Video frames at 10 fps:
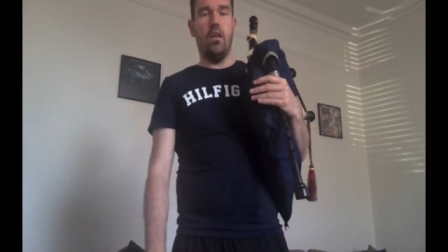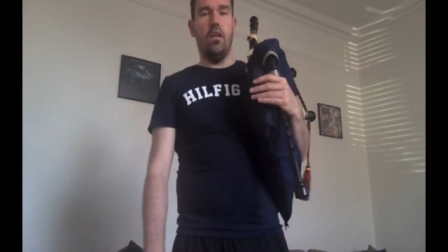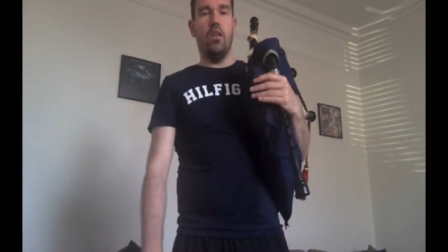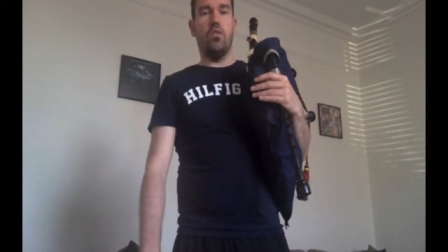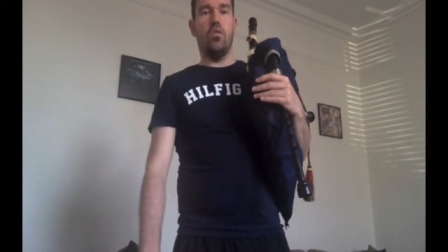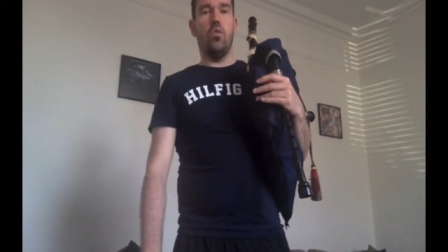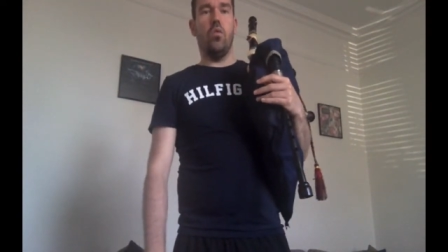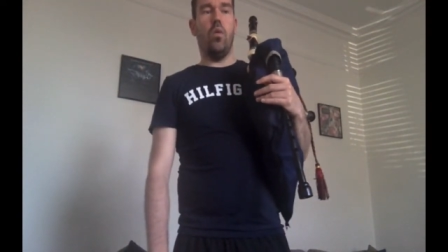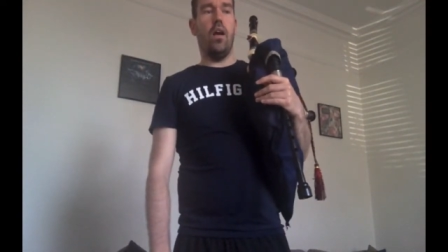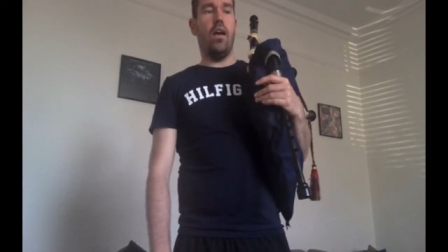so
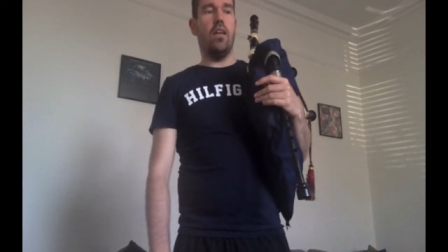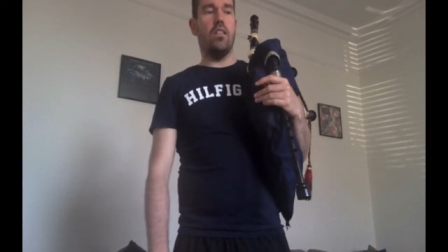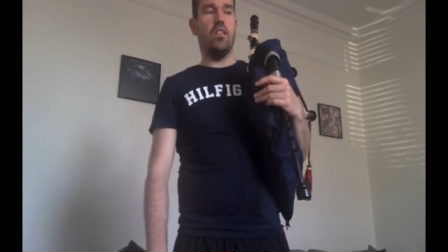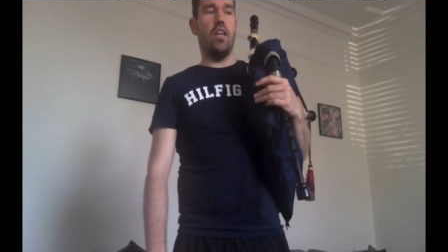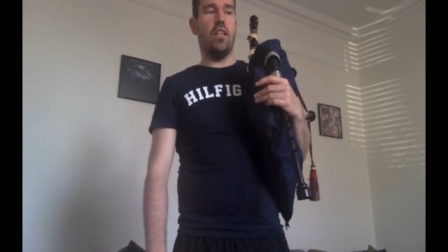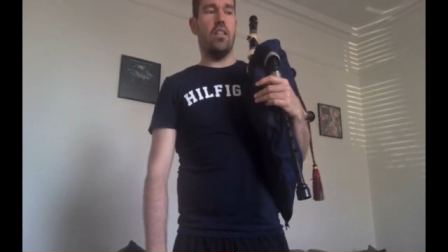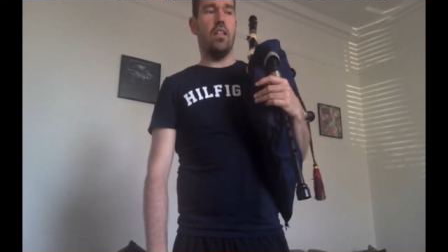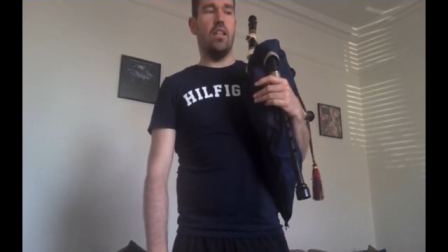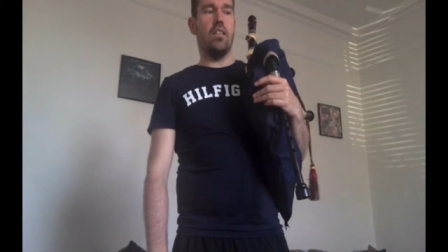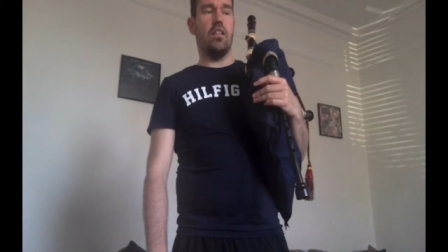what I suggested
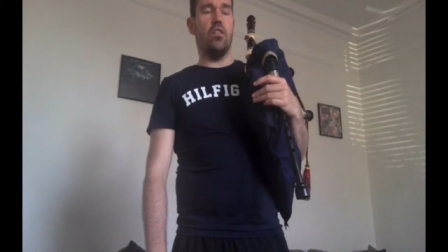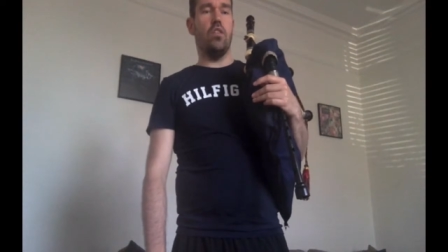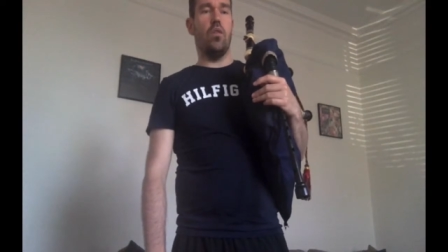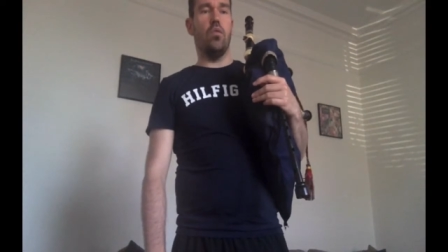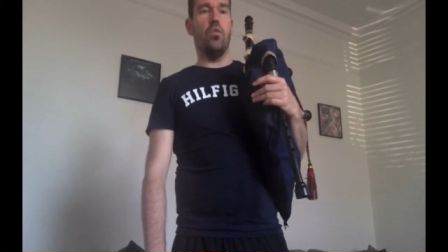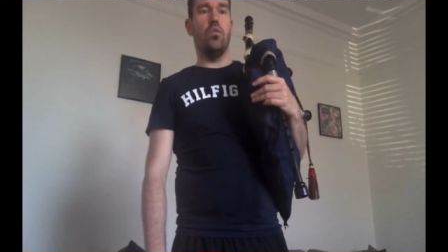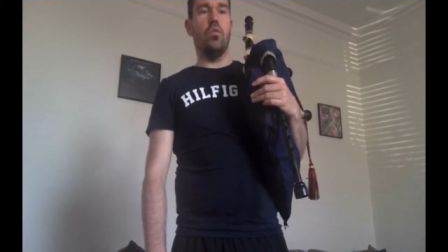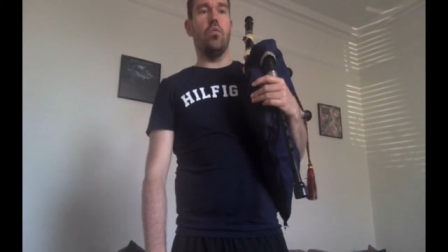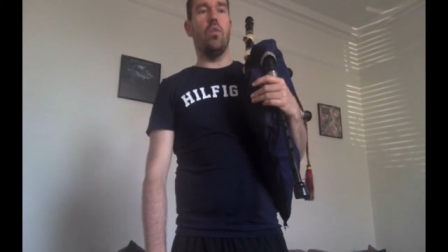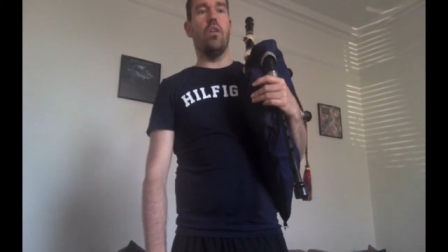is that you download
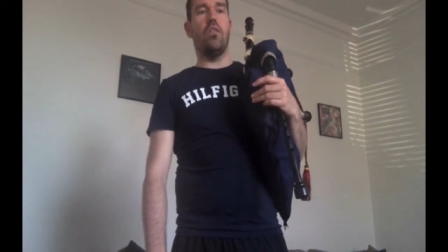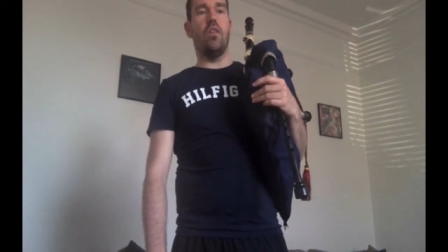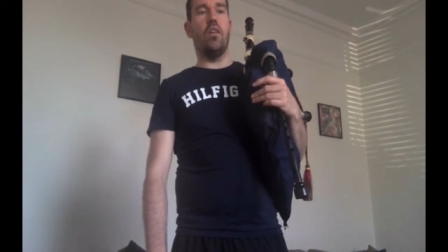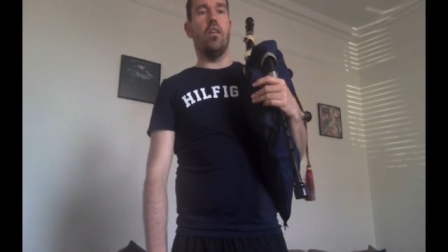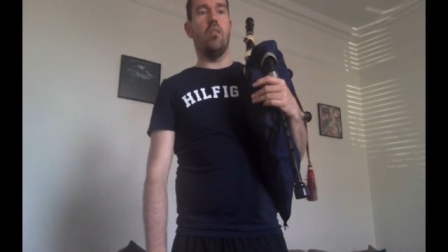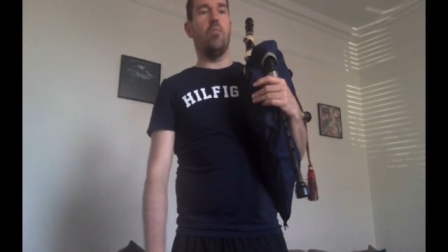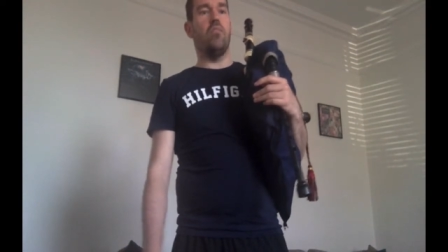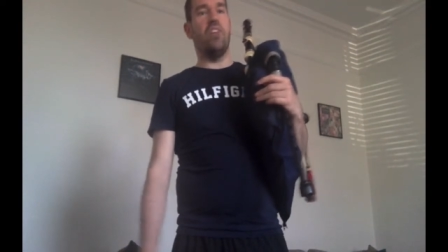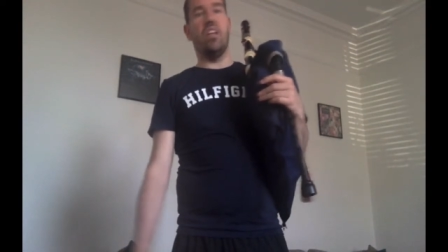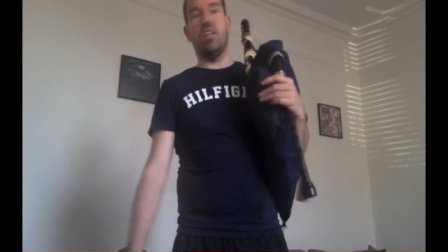one of the
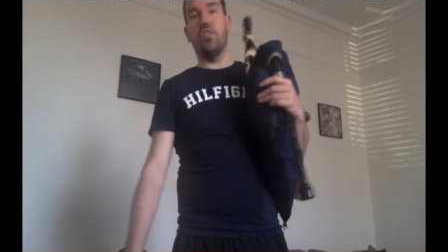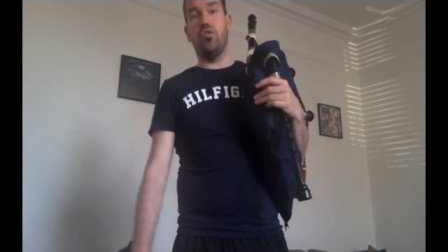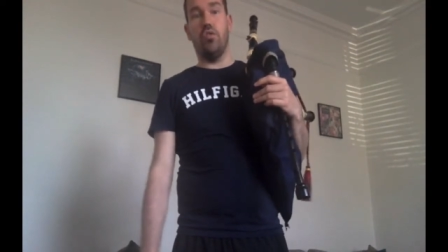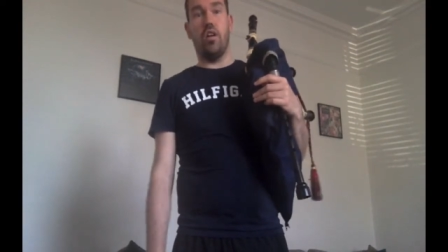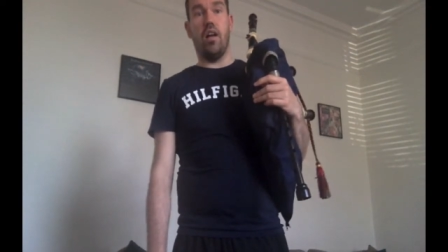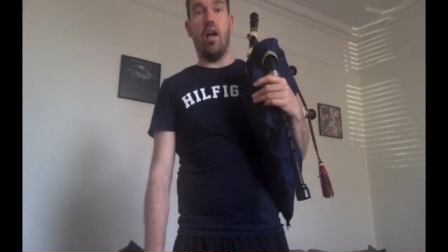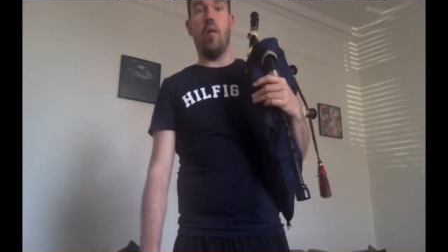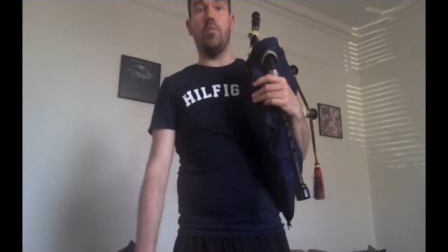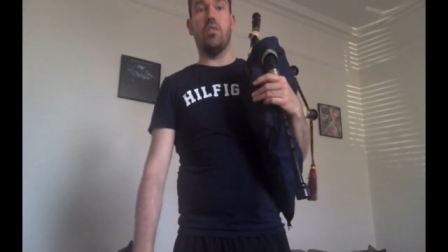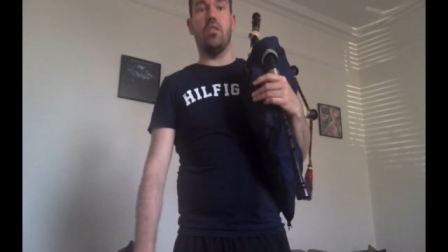various tuner
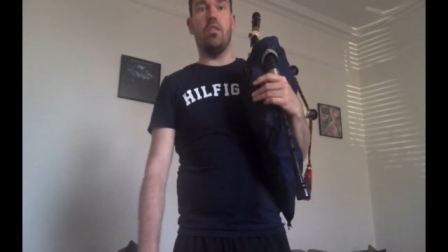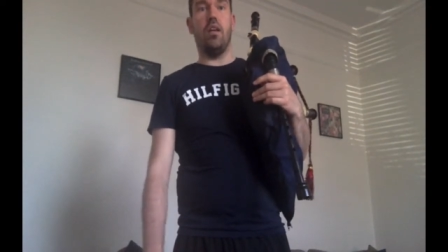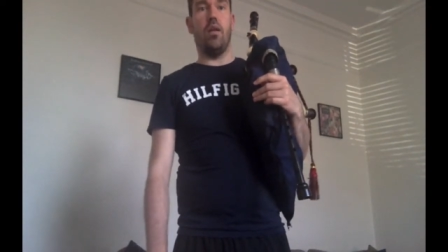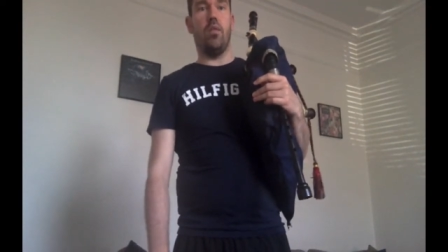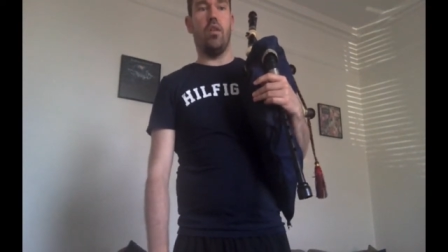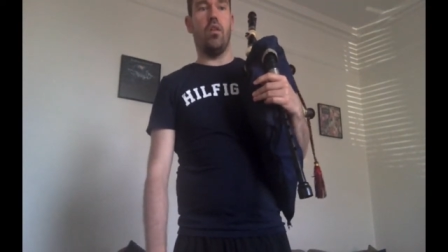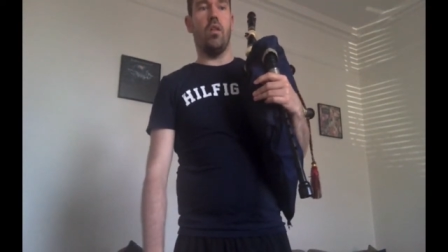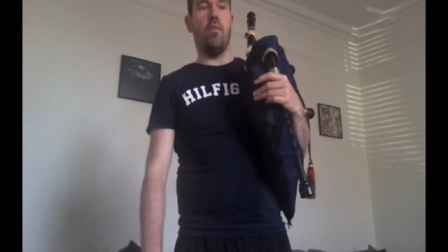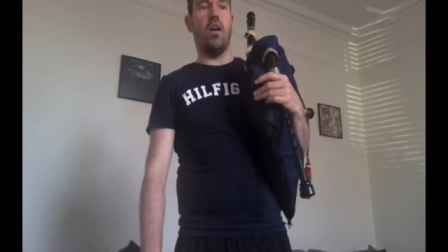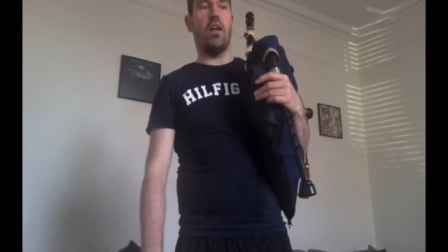apps that are out there on the
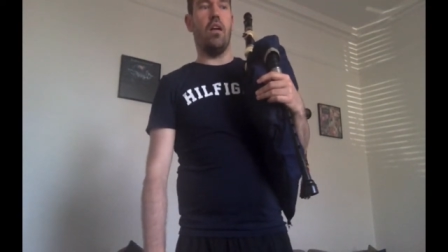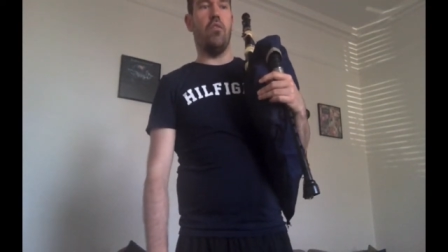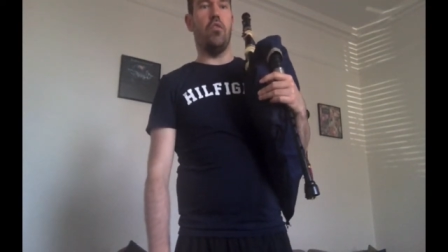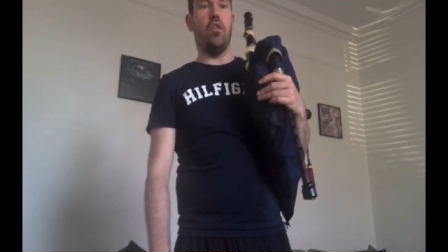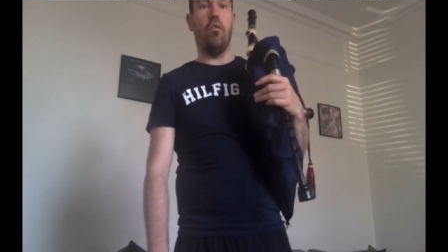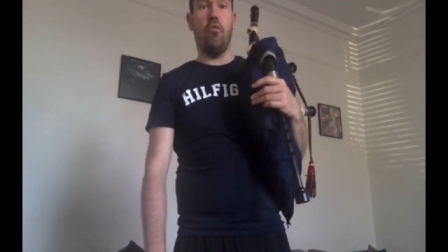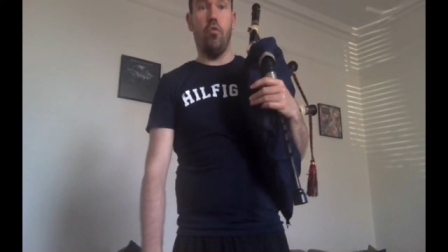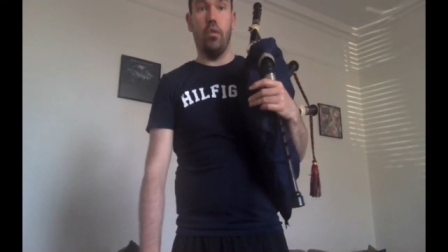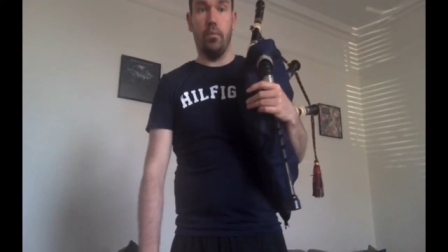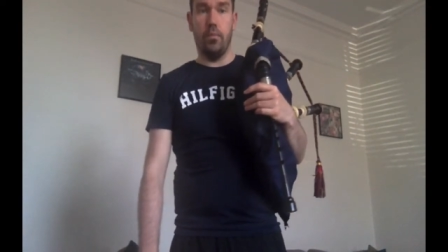market for your phone.